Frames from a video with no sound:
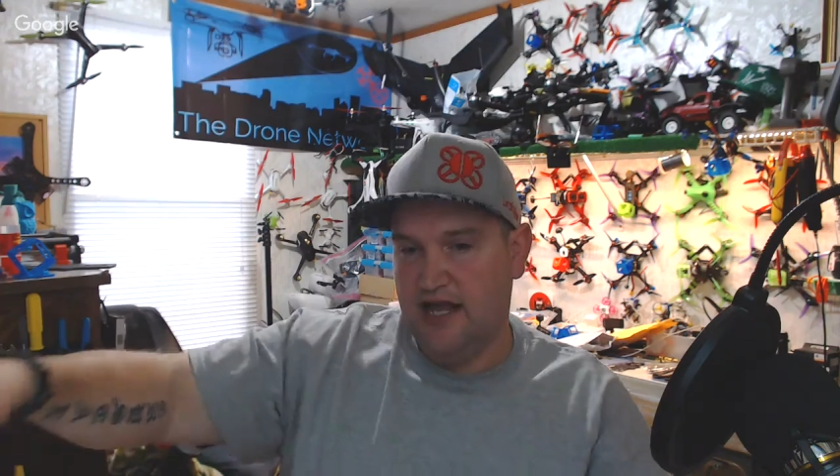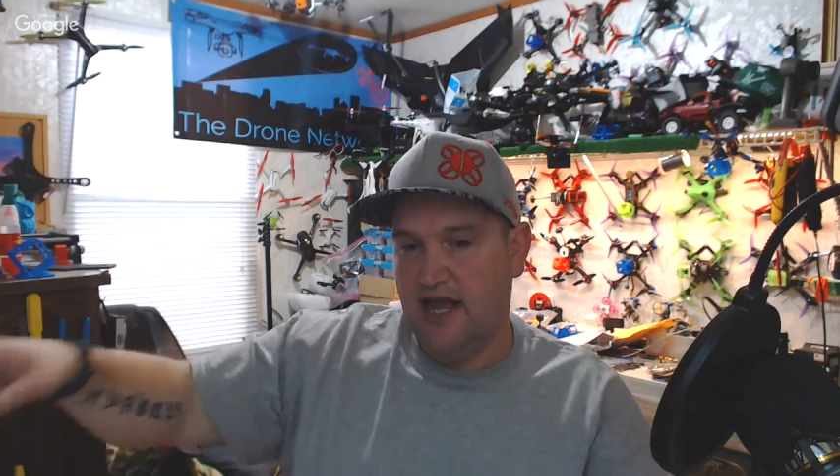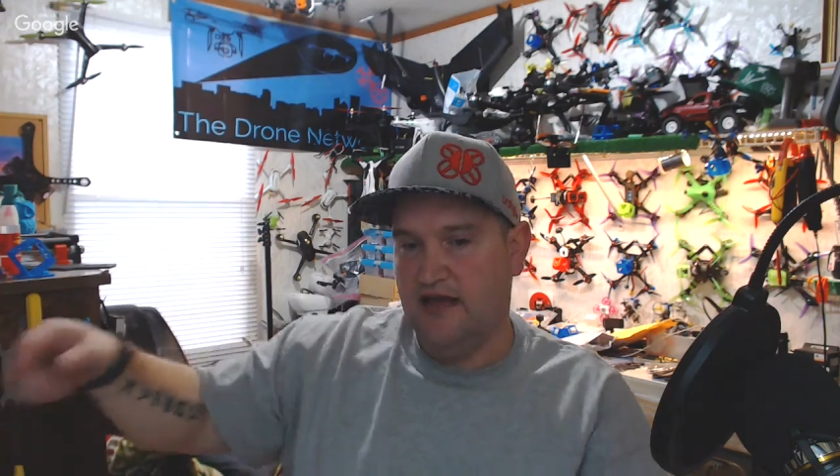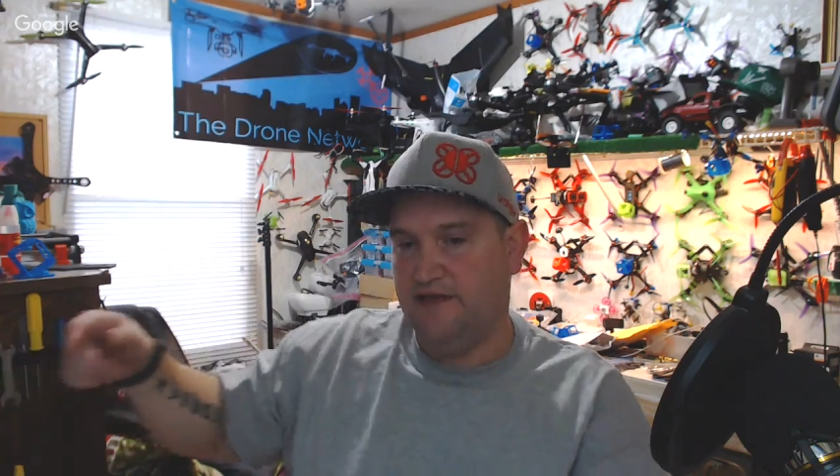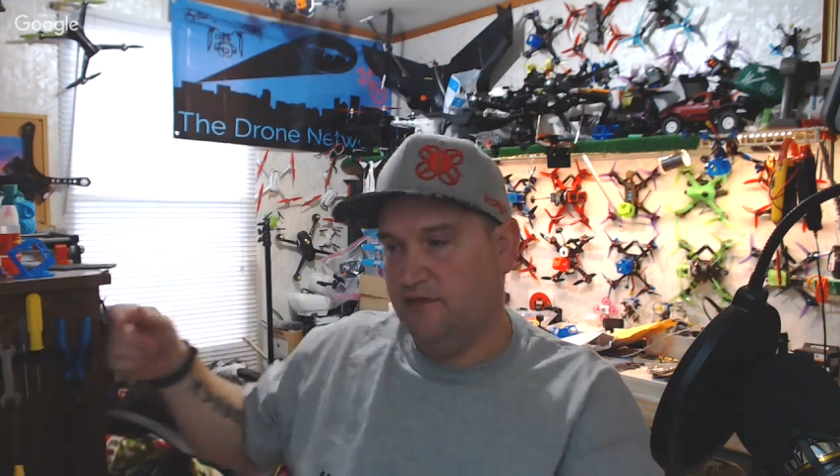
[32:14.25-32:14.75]

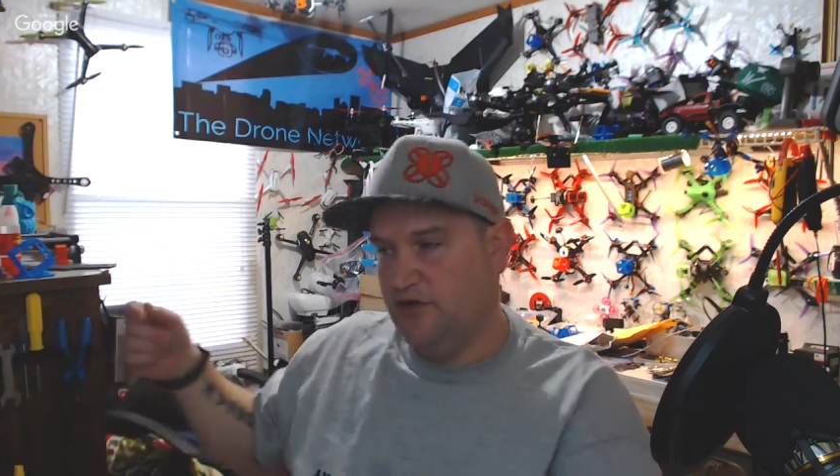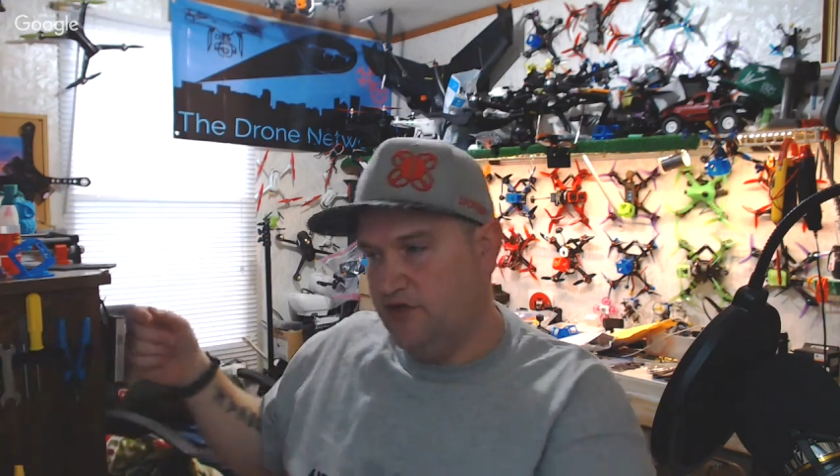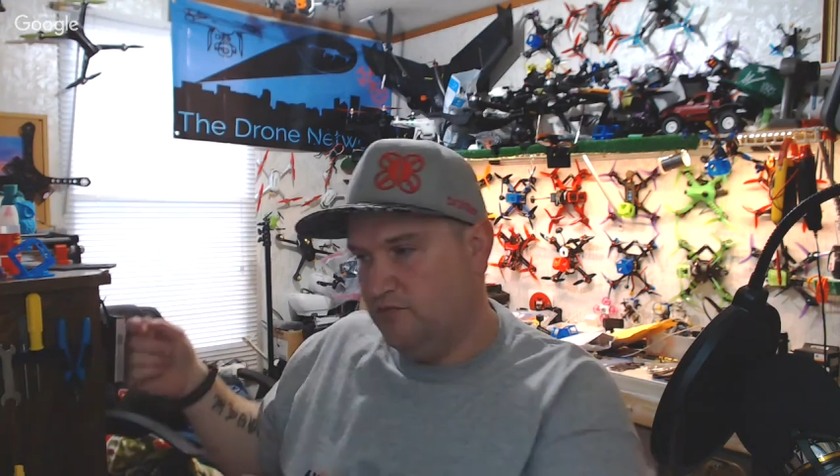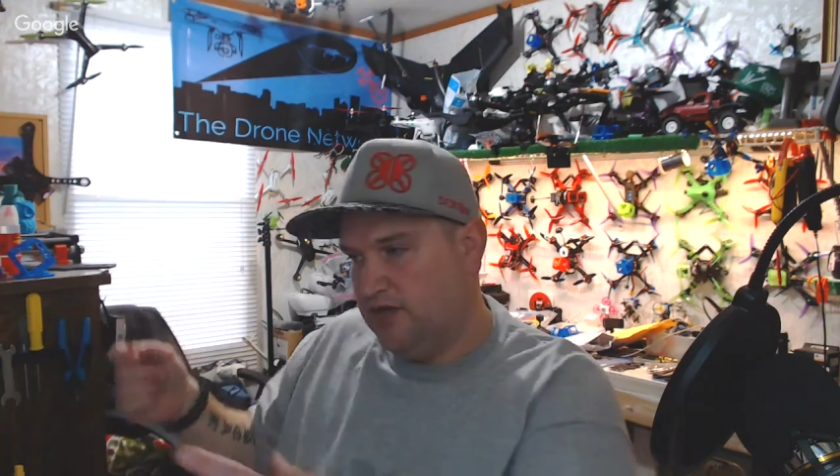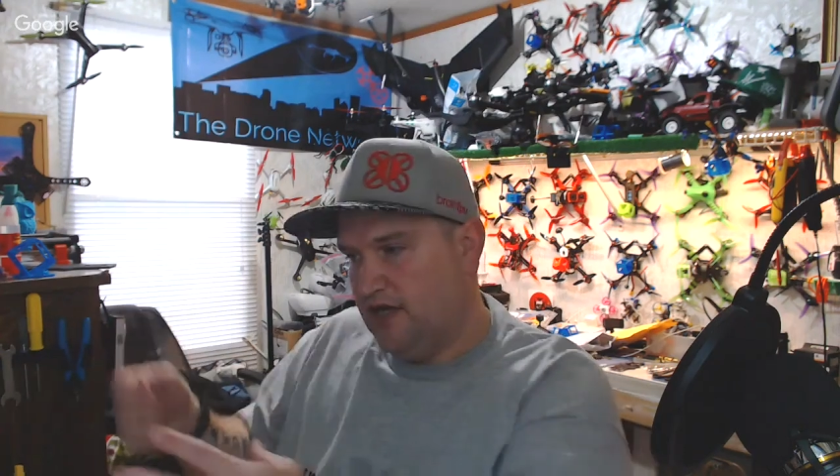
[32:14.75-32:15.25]
and then when
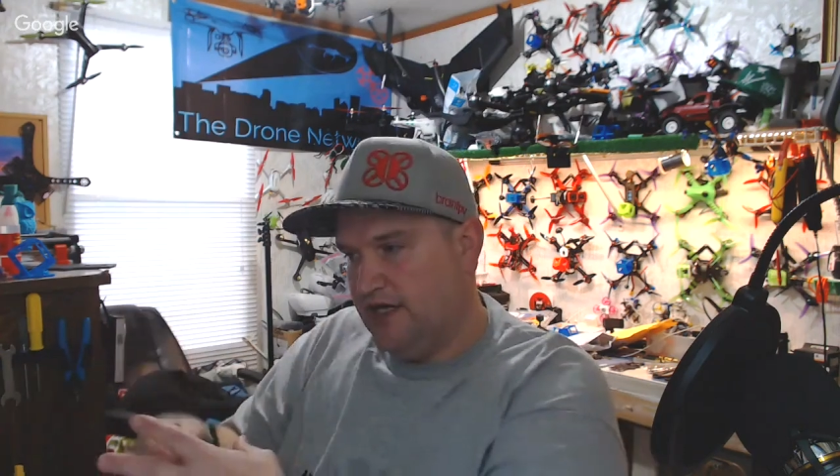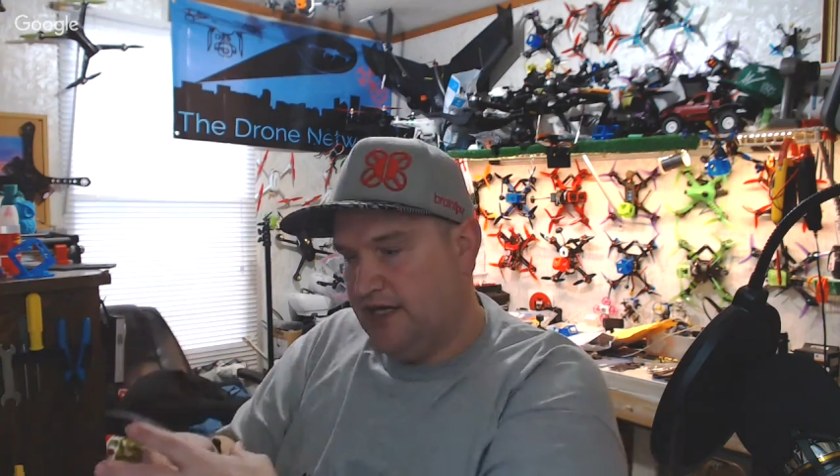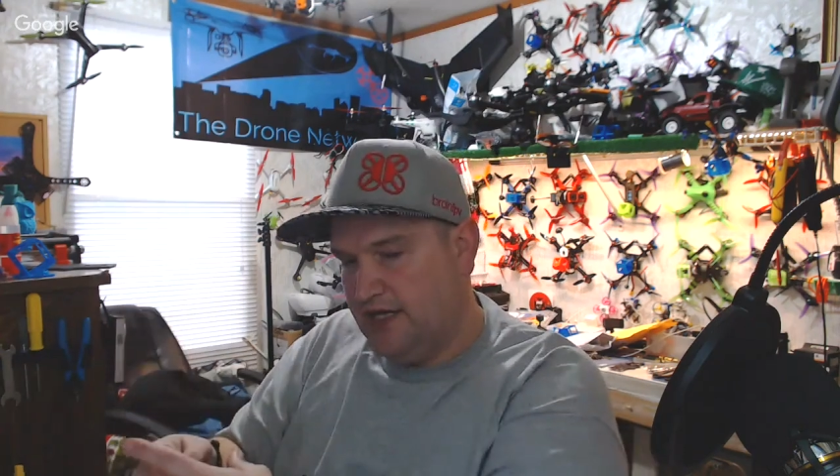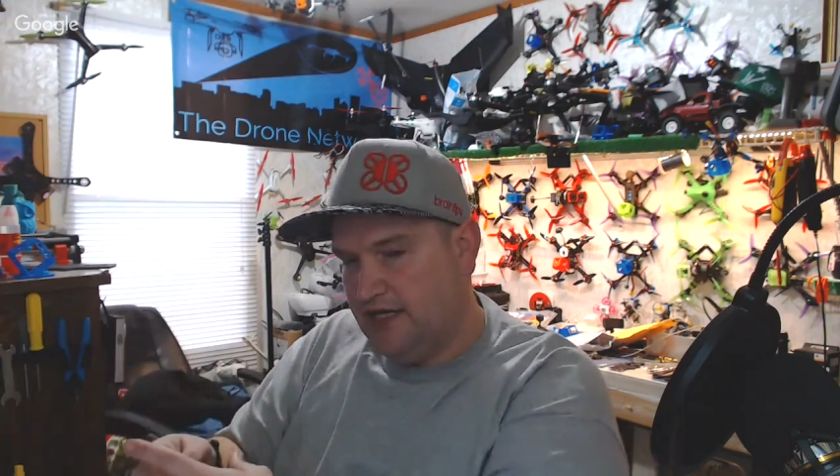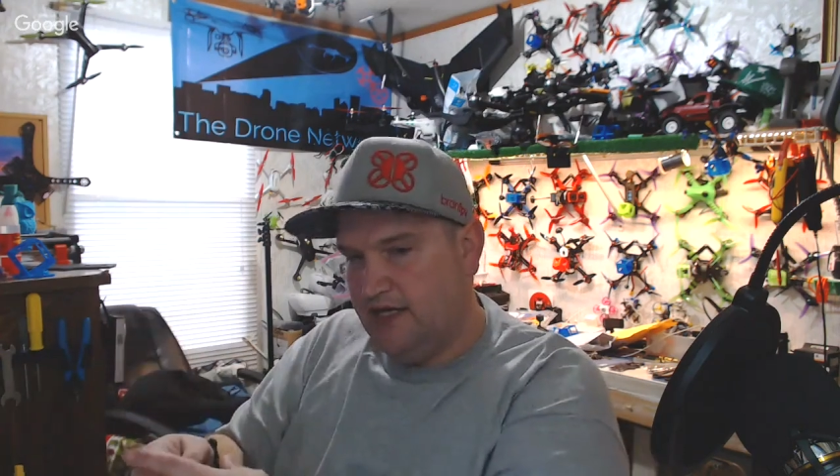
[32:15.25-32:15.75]
you plug it
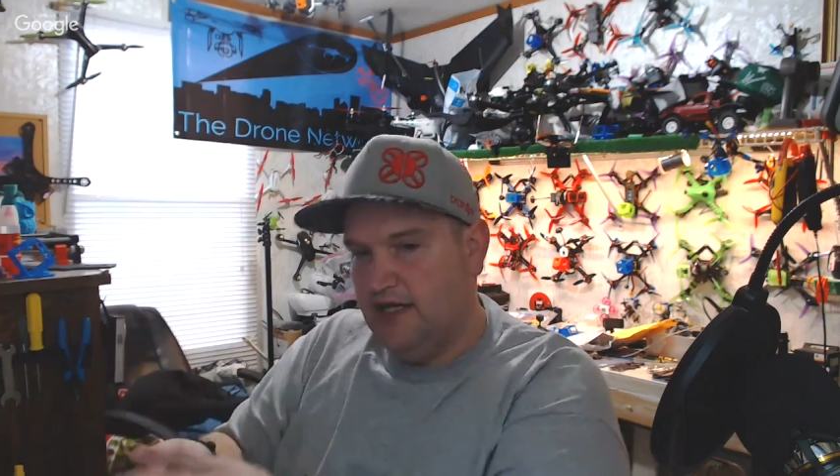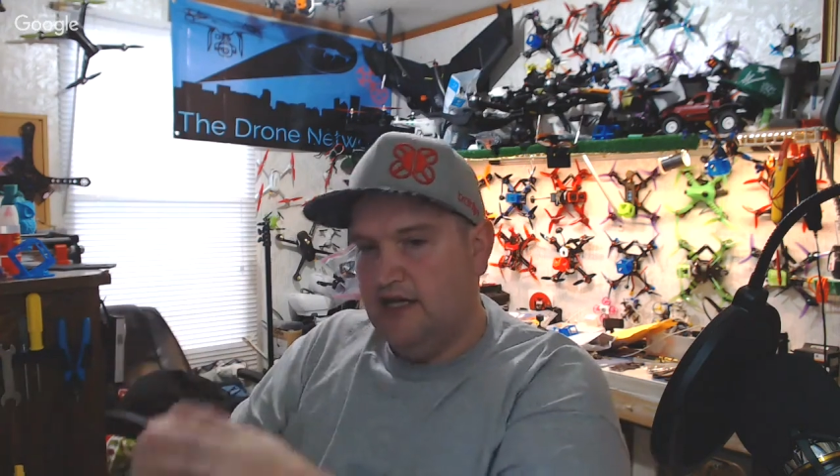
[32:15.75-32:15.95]
in,